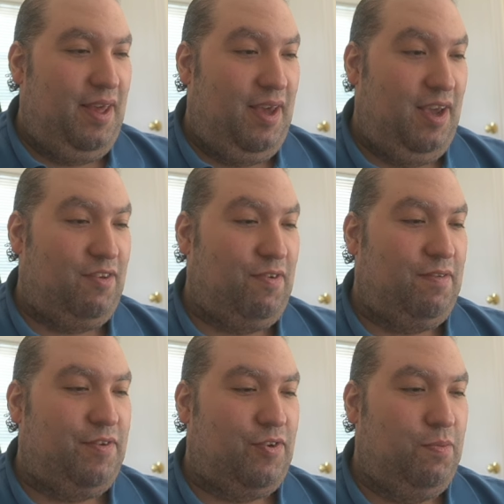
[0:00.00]

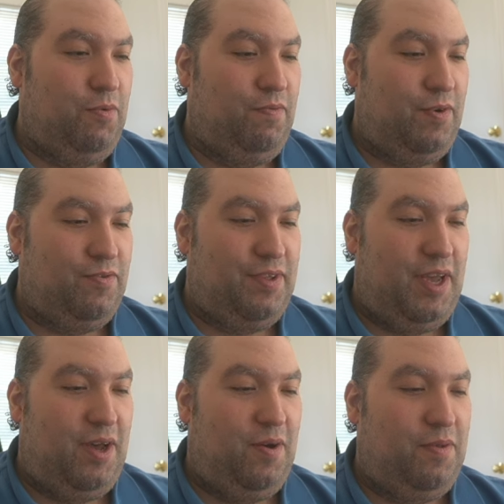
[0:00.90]
H5 is a good move because
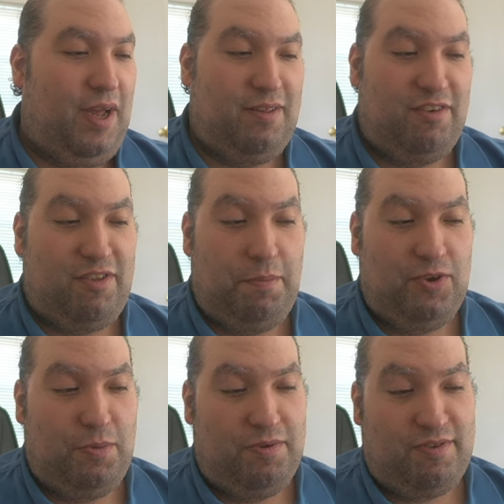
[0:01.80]
now not just the
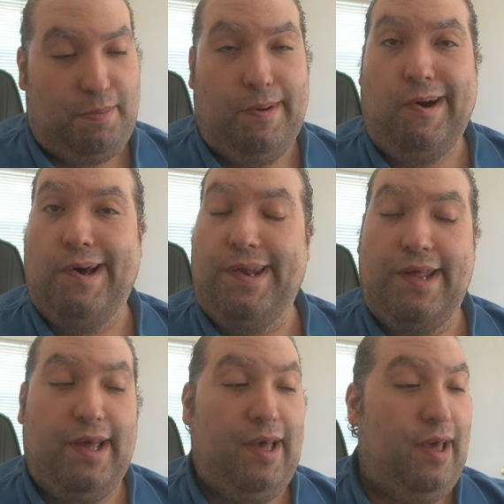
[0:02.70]
bishop is a pawn,
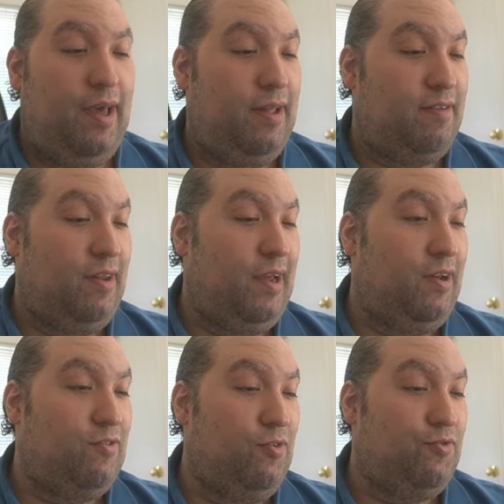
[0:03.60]
the
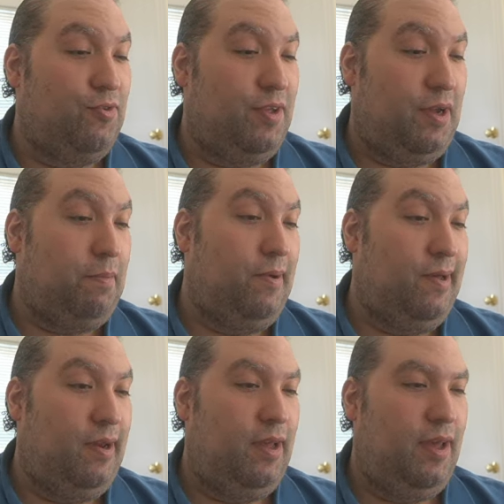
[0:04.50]
knight is also like a
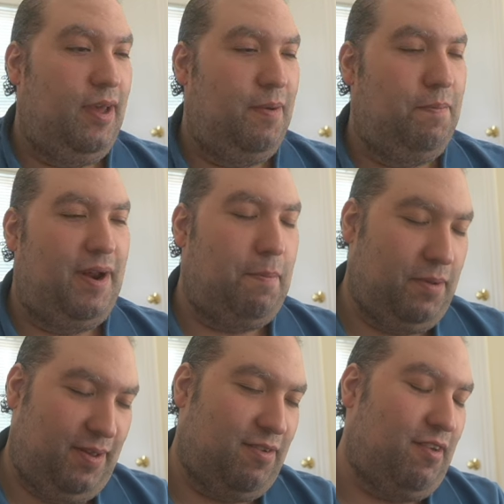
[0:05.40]
pawn. But I
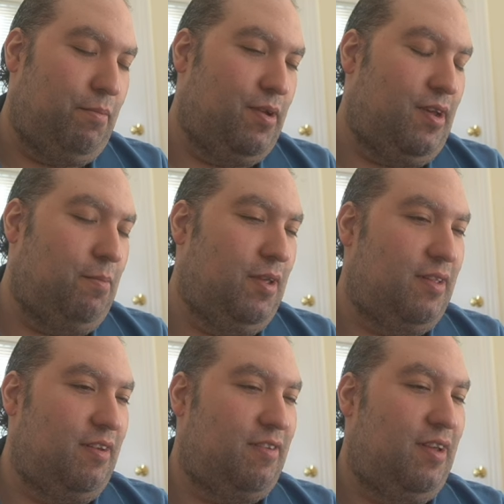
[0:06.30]
played a similar game
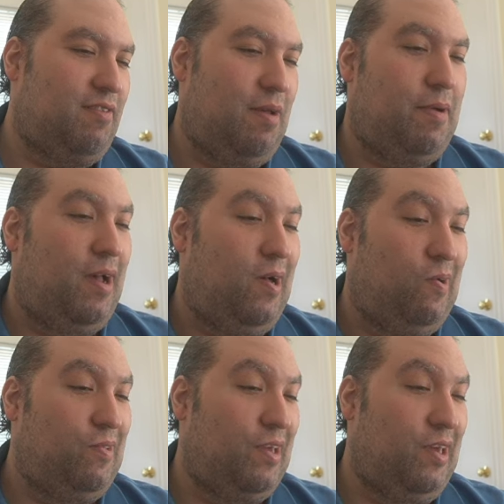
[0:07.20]
like this, and
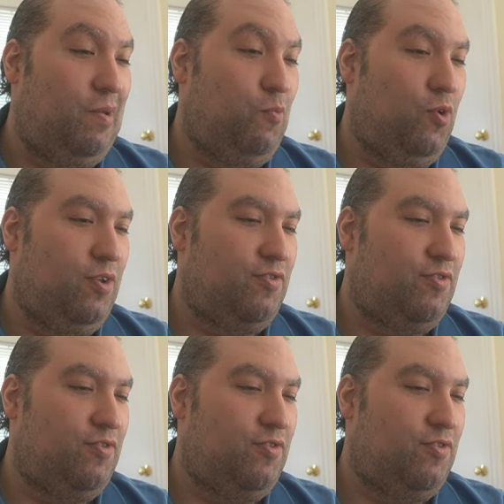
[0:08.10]
somehow the game was